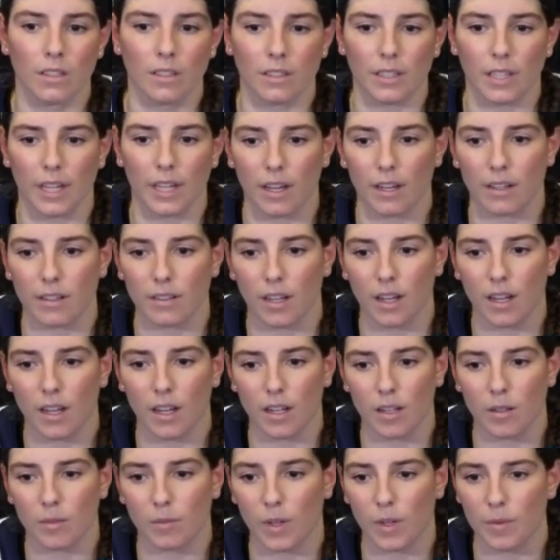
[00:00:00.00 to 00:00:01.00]
Yeah.
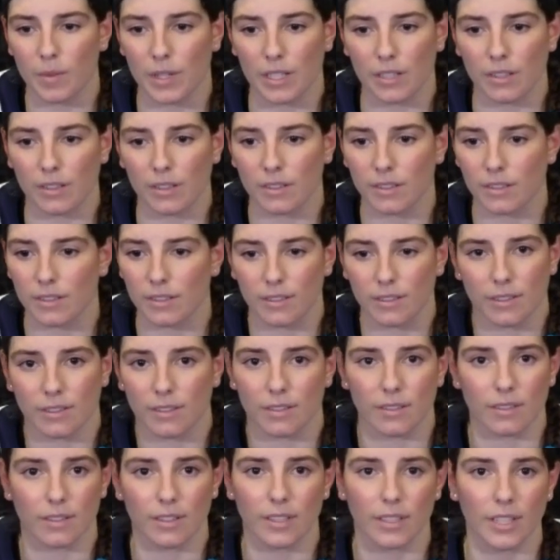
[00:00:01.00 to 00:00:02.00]
I mean,
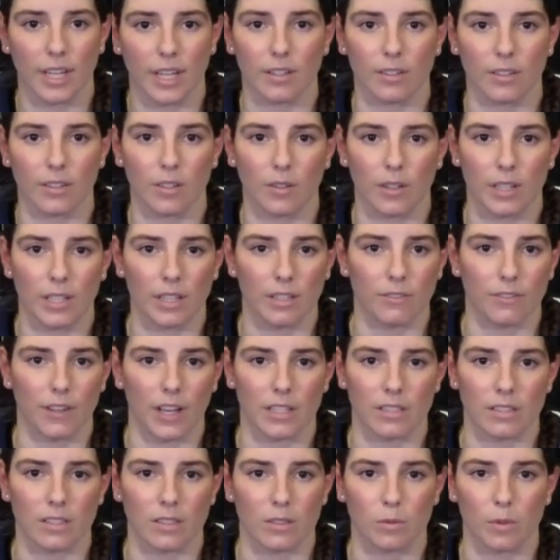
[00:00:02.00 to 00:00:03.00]
Kendall Coyne, the
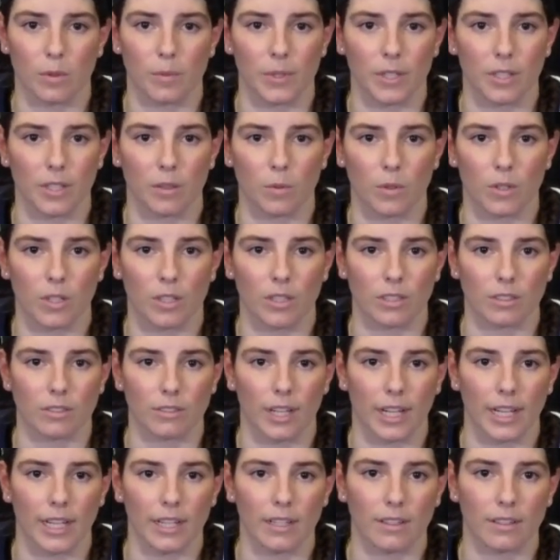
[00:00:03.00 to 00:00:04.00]
fastest woman in the world,
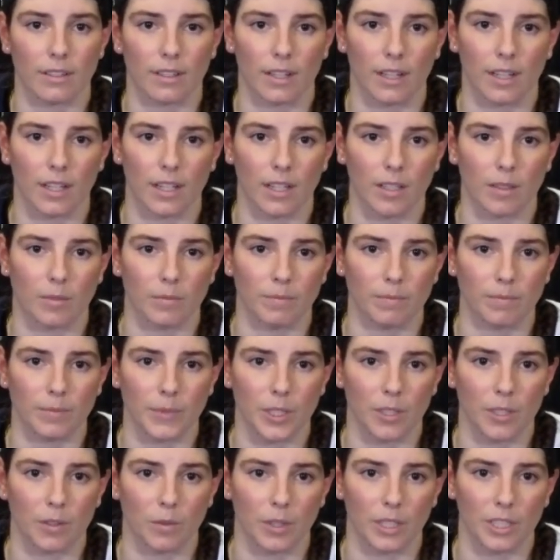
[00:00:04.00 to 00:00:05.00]
right?
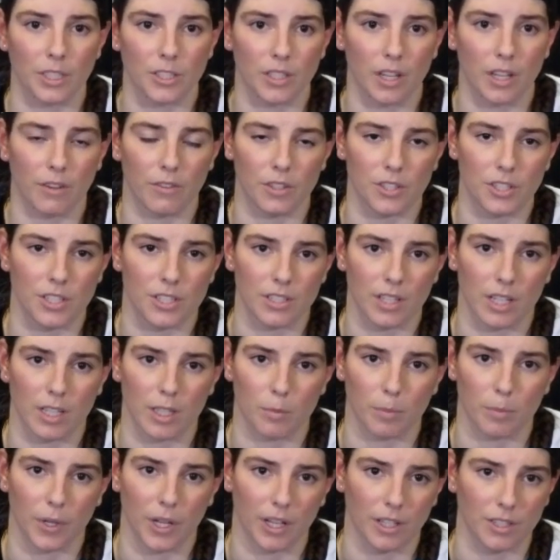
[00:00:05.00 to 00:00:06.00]
You know, whenever she's got
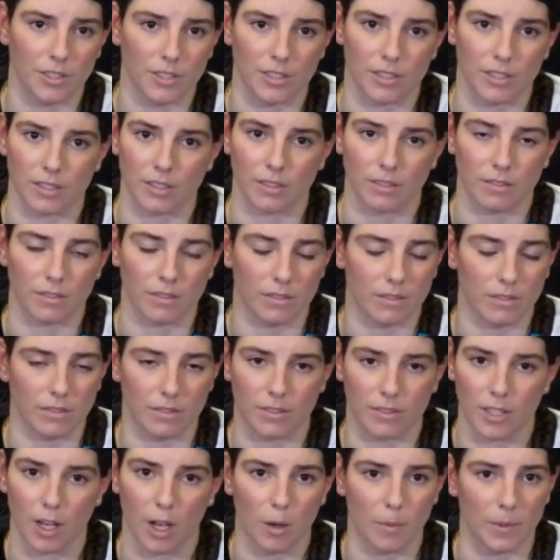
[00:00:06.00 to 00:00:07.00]
the puck, she's a
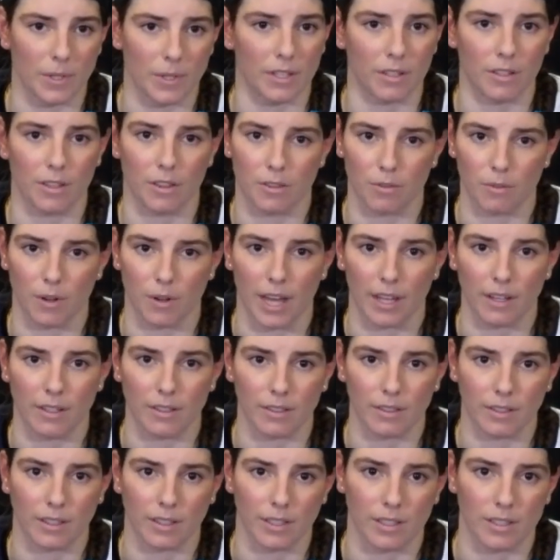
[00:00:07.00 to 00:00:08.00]
dominant threat
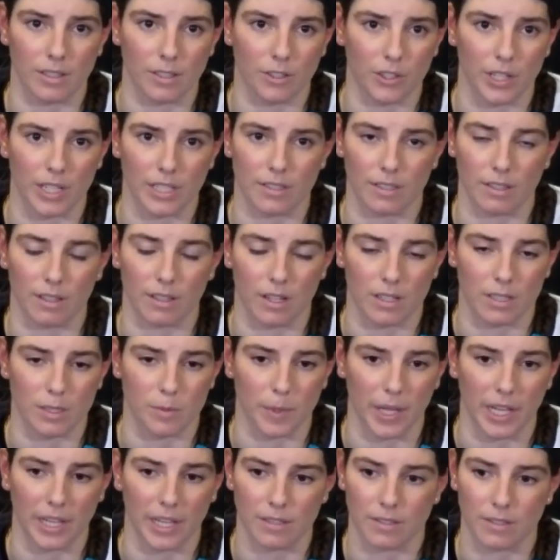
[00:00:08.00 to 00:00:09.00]
and creates a lot of
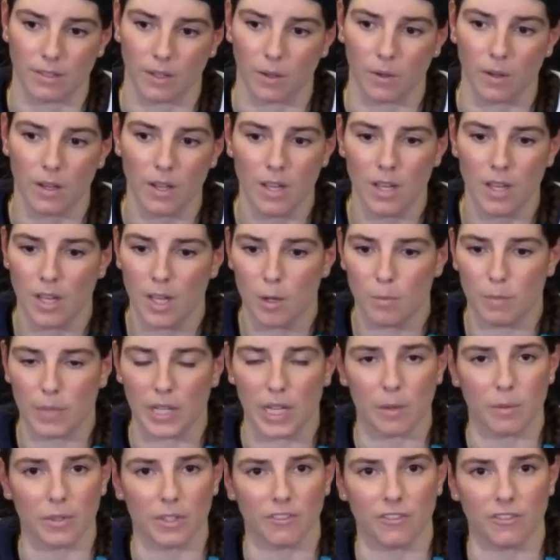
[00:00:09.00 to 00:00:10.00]
space. So
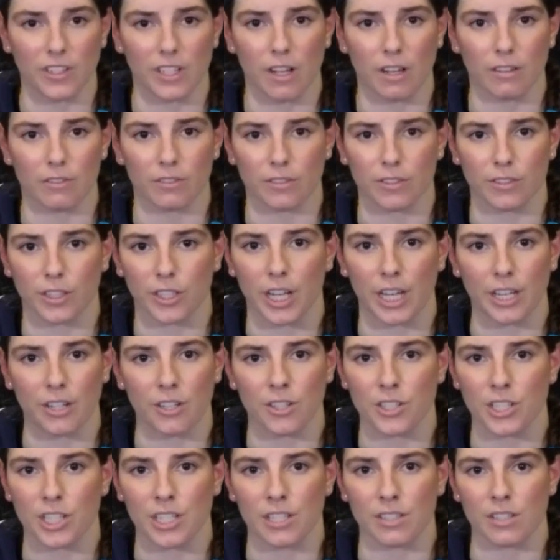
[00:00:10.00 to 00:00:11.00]
being able to feed off of her
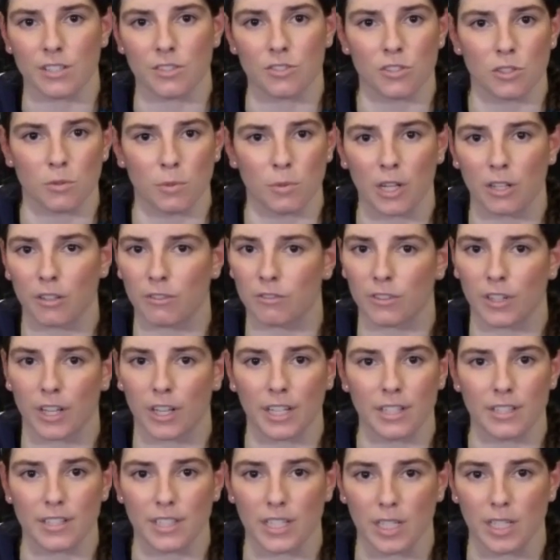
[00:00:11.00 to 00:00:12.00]
energy is instrumental for
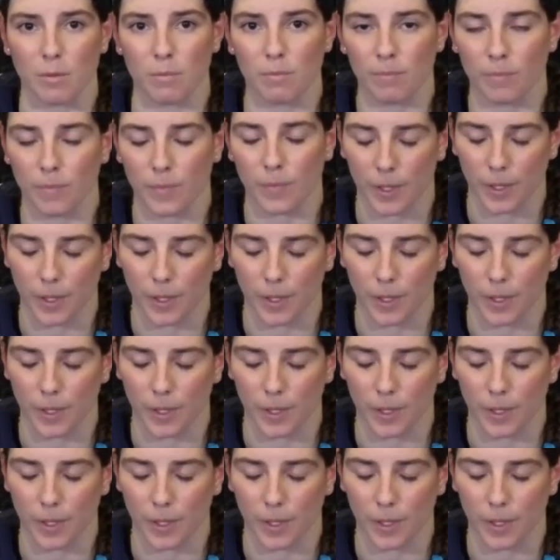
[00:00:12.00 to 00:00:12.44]
any team.